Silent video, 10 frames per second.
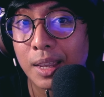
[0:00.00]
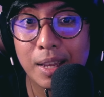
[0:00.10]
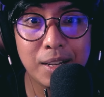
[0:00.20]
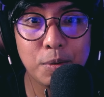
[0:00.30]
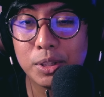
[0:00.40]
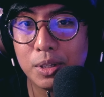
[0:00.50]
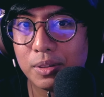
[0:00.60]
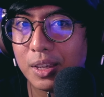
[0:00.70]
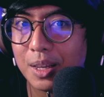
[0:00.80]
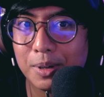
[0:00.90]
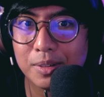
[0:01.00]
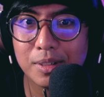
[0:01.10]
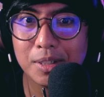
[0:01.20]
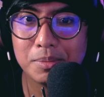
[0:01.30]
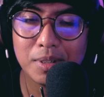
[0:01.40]
And what do you think about
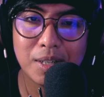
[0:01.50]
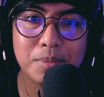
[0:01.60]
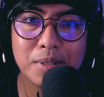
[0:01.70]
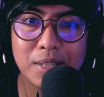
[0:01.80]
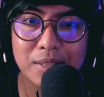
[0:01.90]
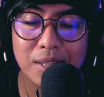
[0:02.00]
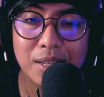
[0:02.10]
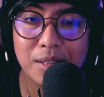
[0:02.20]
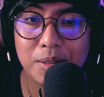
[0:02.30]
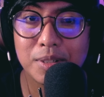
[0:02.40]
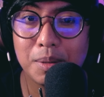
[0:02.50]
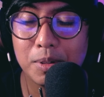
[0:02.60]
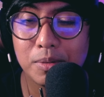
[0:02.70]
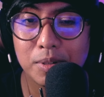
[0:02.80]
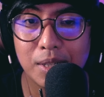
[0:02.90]
the HarmonicDyne Helios? Have
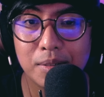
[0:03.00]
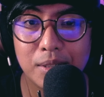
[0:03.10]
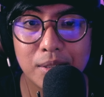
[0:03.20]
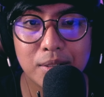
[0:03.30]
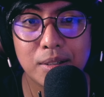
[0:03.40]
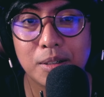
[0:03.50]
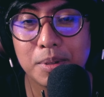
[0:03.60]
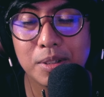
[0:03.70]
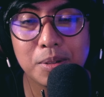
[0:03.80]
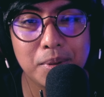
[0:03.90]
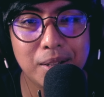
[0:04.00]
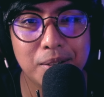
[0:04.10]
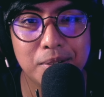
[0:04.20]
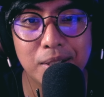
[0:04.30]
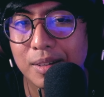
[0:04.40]
it also down in the comments
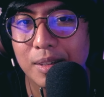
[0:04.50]
below.